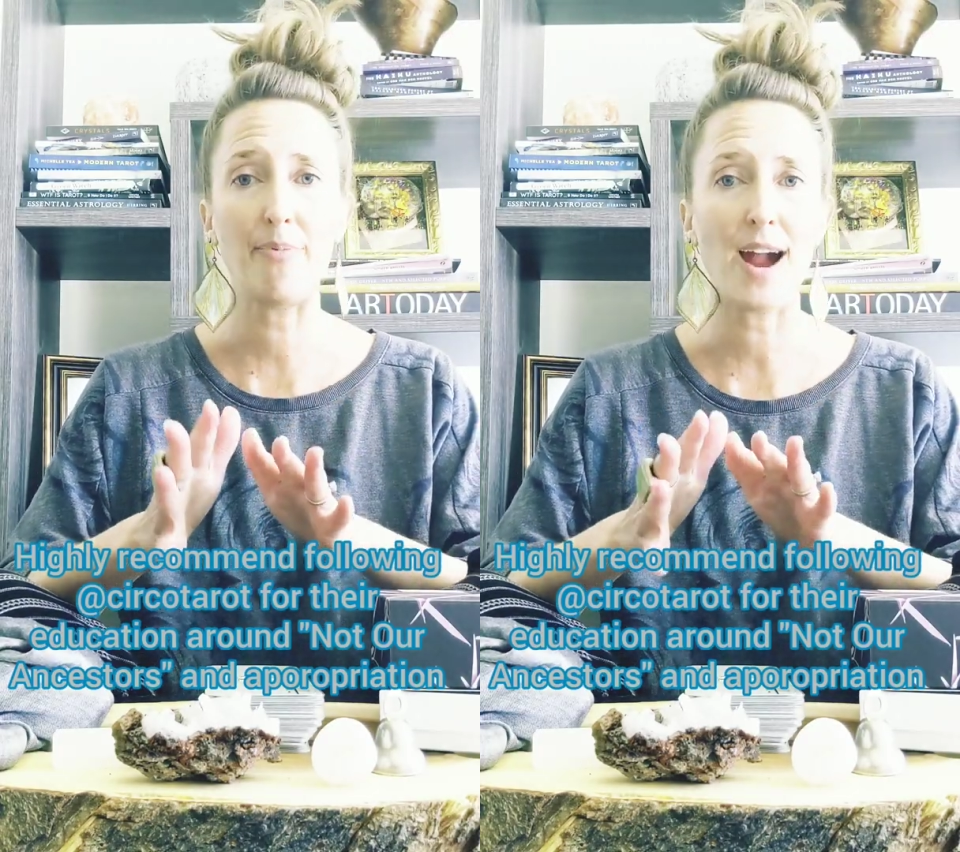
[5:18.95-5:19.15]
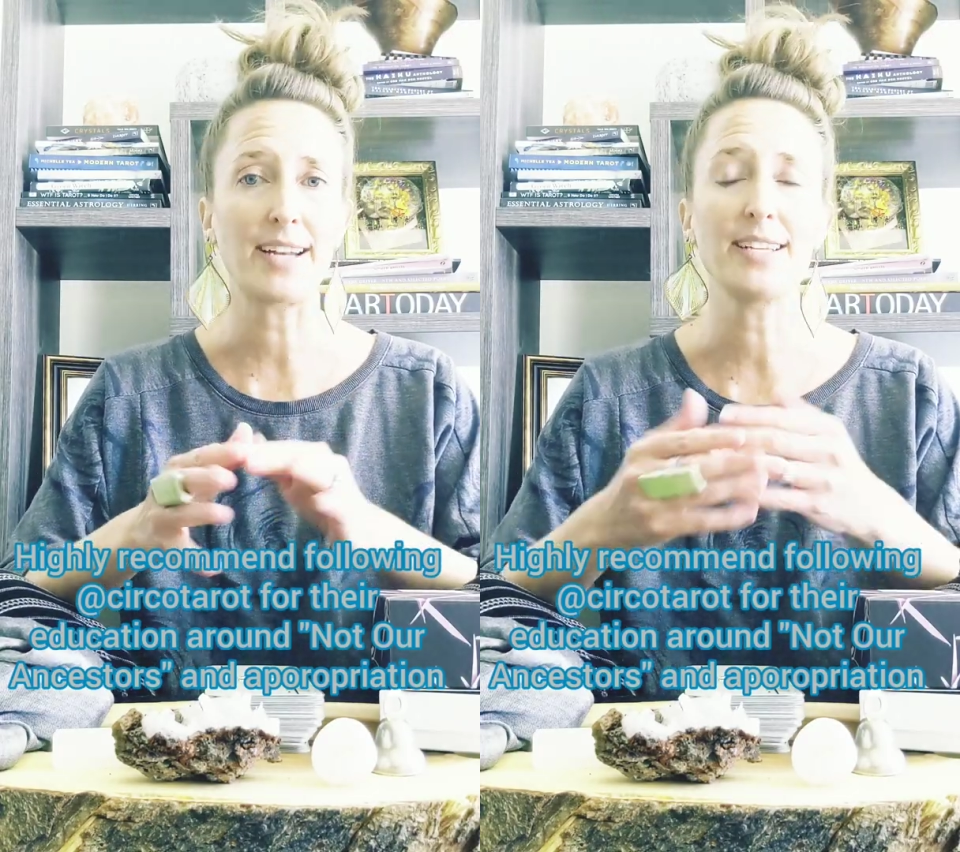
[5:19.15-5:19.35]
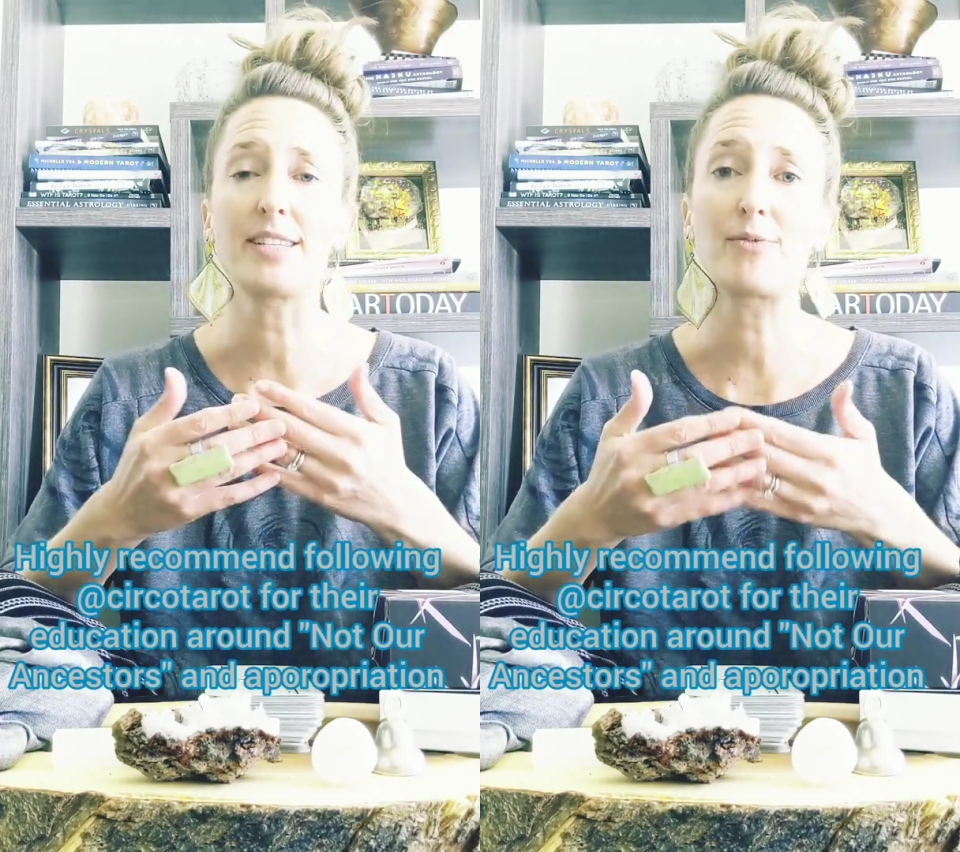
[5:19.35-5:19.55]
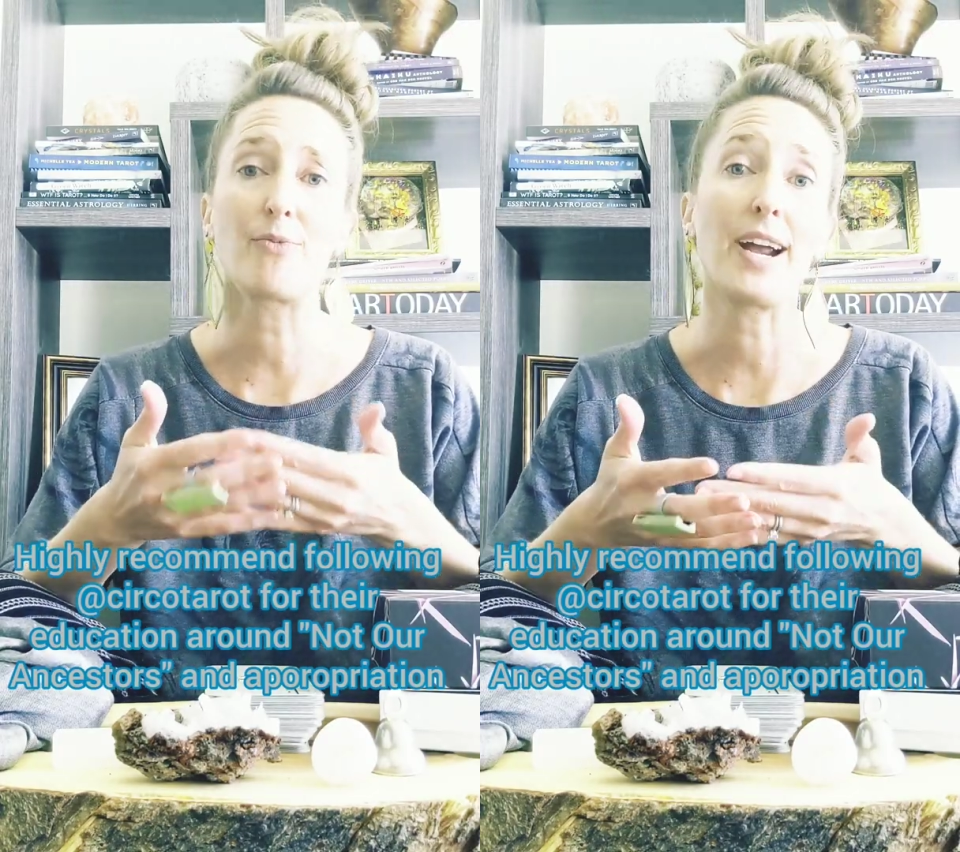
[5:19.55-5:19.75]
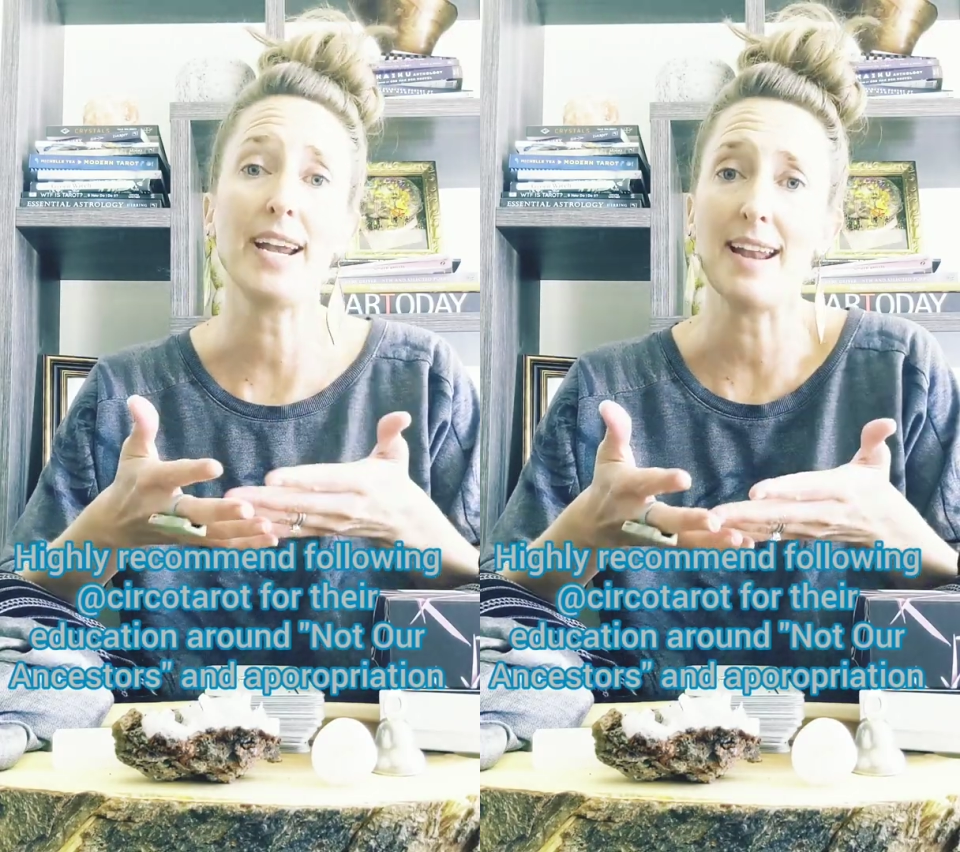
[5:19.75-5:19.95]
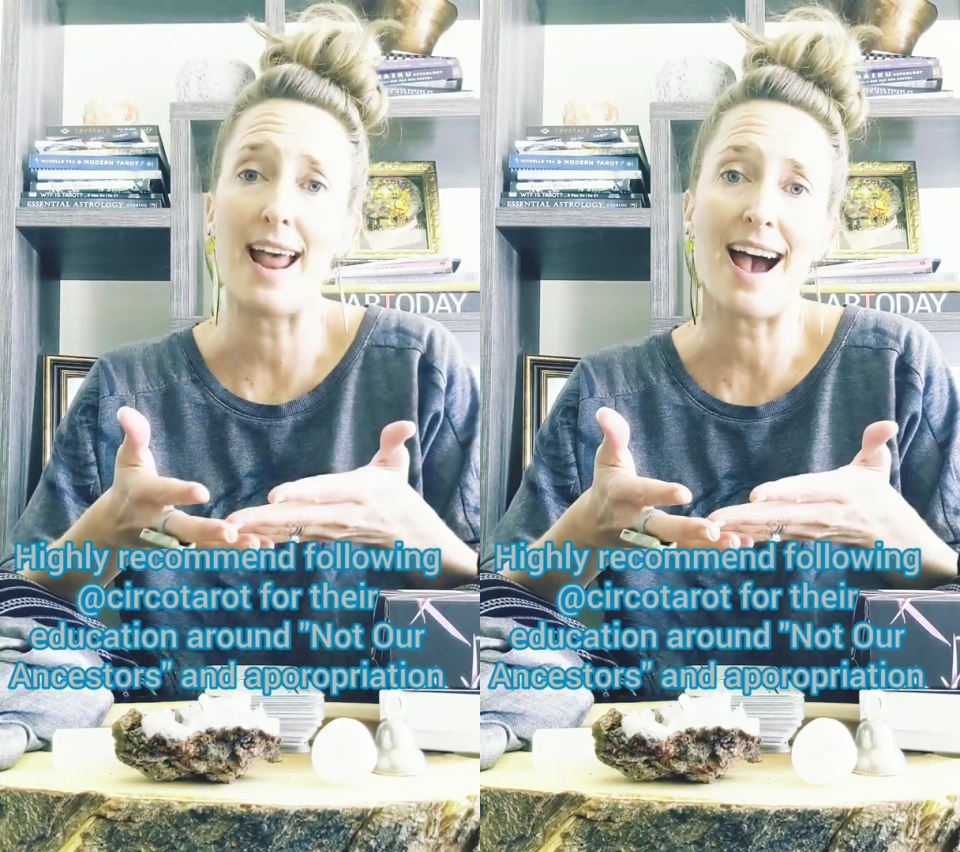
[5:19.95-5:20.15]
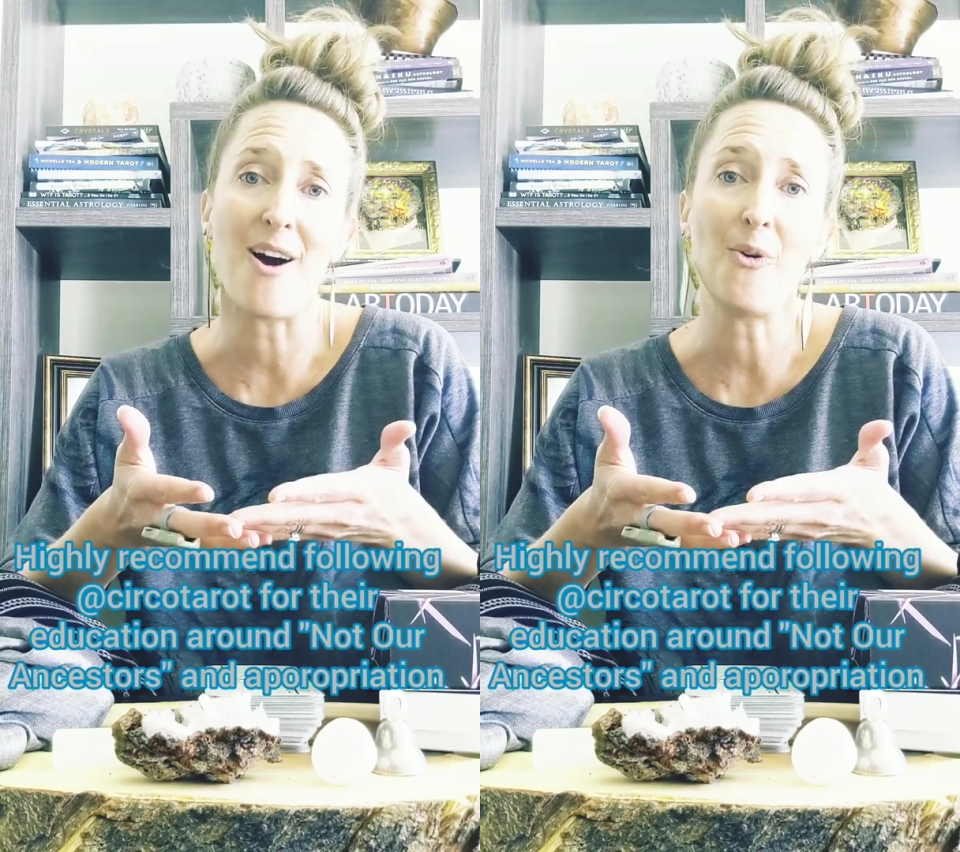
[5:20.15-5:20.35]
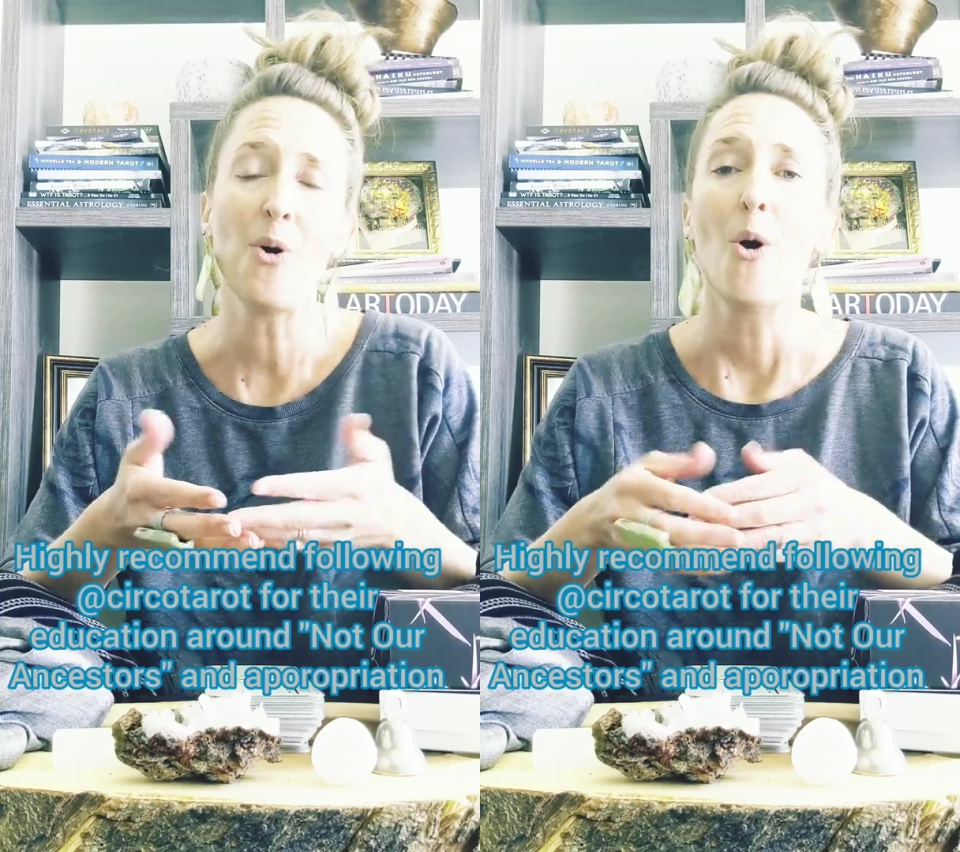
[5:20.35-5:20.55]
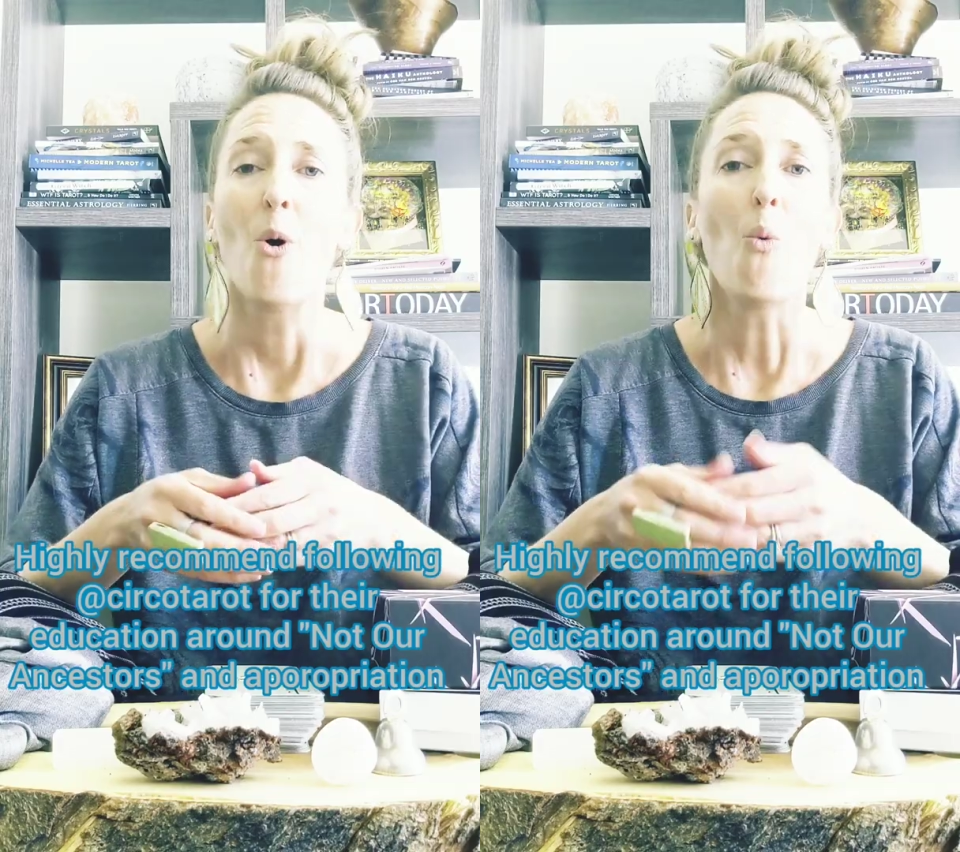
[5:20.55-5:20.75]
practice right now,